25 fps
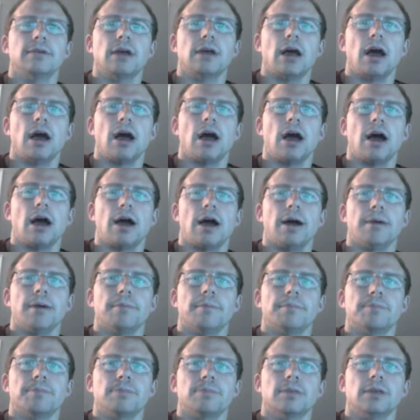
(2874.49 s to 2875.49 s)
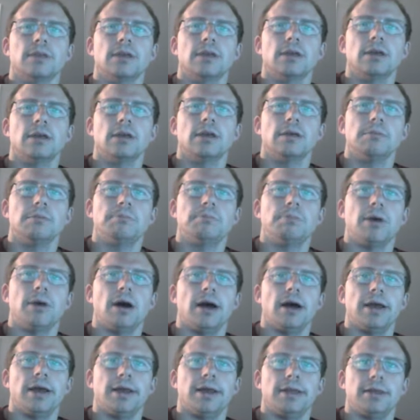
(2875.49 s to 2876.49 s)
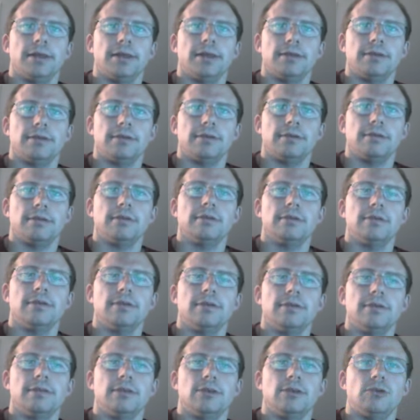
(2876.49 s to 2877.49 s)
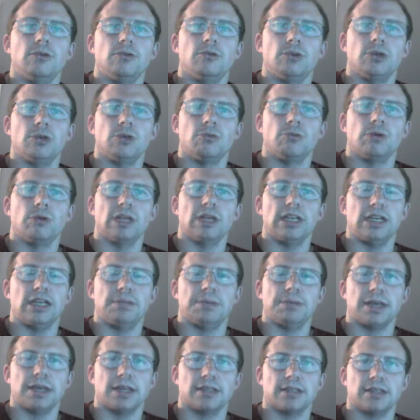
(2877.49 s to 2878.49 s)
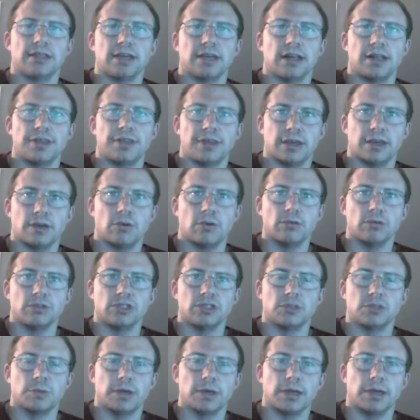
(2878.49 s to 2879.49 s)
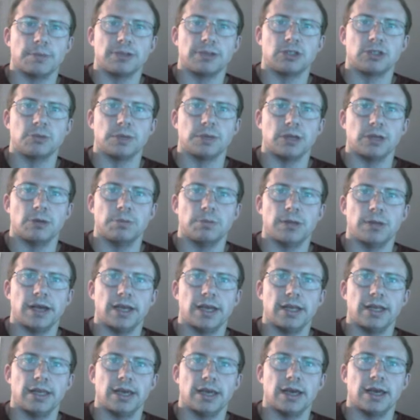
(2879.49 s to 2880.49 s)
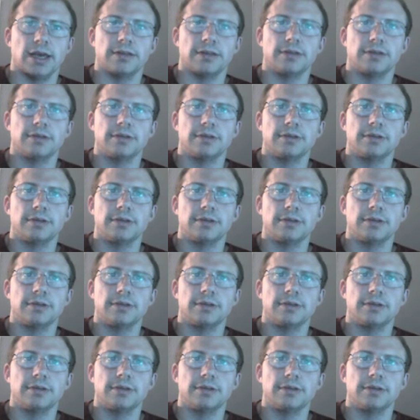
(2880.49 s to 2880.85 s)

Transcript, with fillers: Um, but you you really need him to get a title. I think in Golden Swing. I'm assuming he'll play it again.